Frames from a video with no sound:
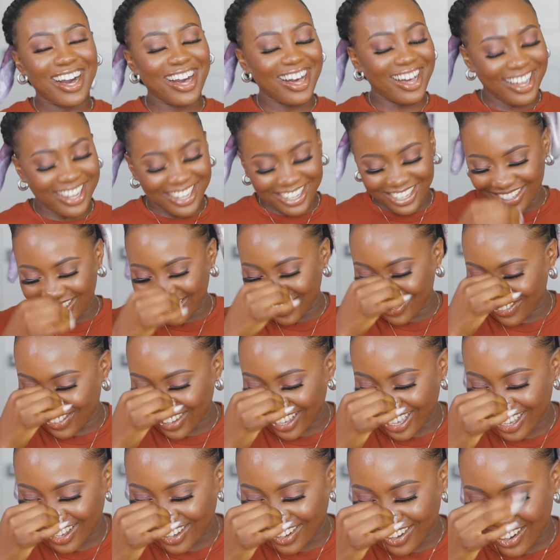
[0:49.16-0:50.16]
Oh
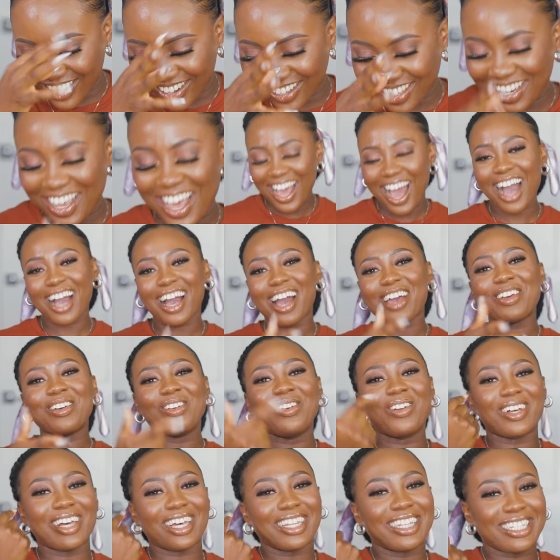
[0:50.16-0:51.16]
my god. How can you
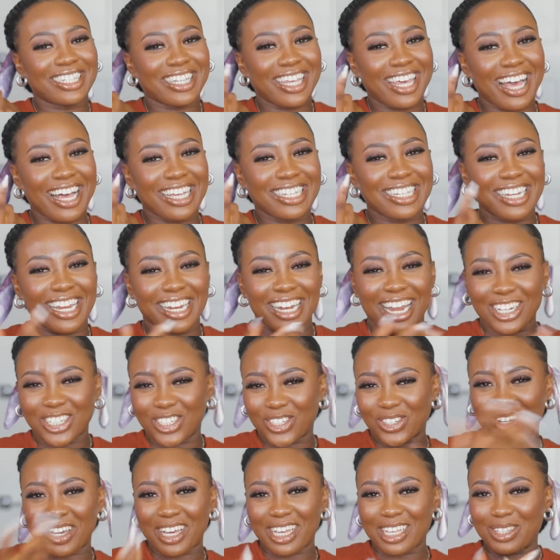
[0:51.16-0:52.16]
look at this hair and say the
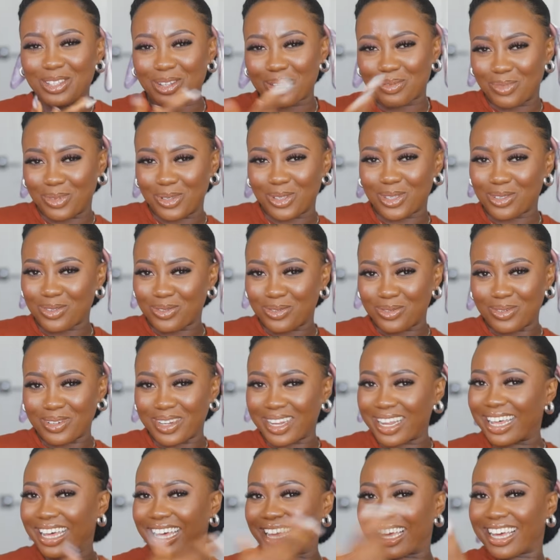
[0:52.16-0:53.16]
natural hair is not beautiful?
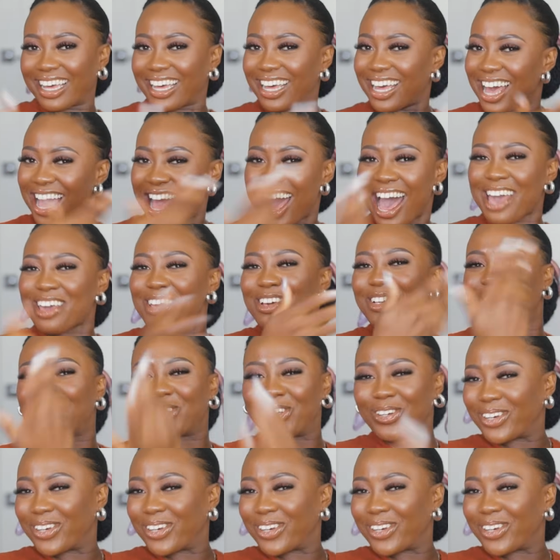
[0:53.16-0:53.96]
Like, are you